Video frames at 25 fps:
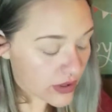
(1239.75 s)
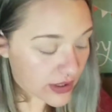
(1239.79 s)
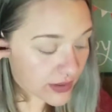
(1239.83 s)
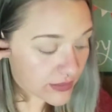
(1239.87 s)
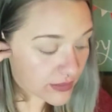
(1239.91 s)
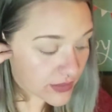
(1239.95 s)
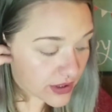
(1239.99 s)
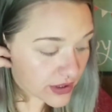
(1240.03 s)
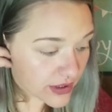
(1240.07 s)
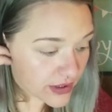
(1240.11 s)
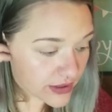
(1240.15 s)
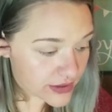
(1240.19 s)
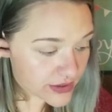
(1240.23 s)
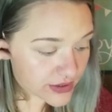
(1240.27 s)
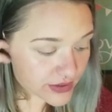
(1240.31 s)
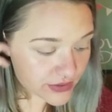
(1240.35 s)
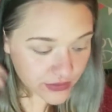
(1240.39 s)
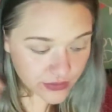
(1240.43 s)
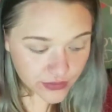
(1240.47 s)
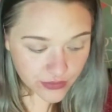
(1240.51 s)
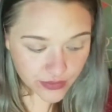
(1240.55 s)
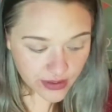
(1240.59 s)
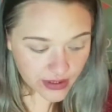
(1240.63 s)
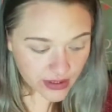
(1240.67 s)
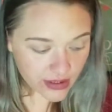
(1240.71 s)
I'm gonna
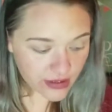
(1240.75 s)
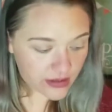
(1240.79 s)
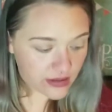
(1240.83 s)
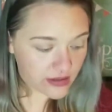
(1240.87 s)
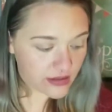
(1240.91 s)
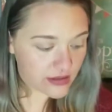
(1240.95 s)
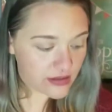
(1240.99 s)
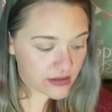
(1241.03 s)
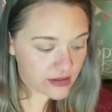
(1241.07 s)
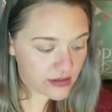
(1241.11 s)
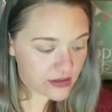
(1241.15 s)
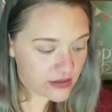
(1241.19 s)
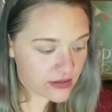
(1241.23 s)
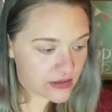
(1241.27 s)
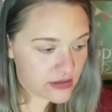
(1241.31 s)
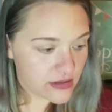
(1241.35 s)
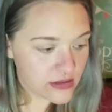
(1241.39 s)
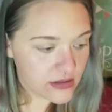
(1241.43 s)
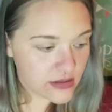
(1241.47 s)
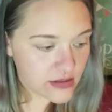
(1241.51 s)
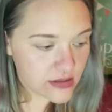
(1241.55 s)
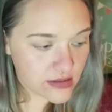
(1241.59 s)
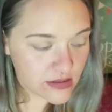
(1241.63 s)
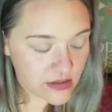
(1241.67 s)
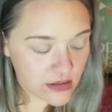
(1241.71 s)
do
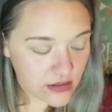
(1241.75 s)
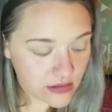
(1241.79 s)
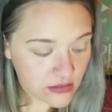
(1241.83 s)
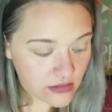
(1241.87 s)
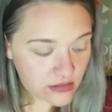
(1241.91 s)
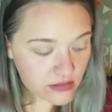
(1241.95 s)
is